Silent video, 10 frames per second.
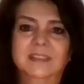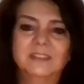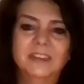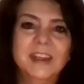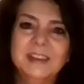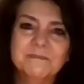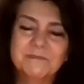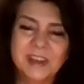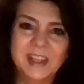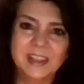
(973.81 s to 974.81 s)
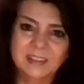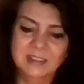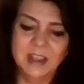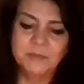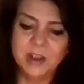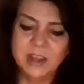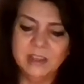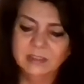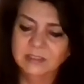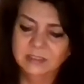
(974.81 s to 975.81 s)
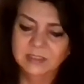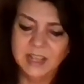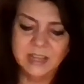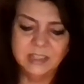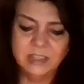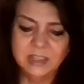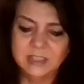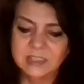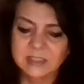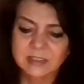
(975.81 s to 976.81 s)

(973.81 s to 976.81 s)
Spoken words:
Right? Bring it. I'm ready. I can do this.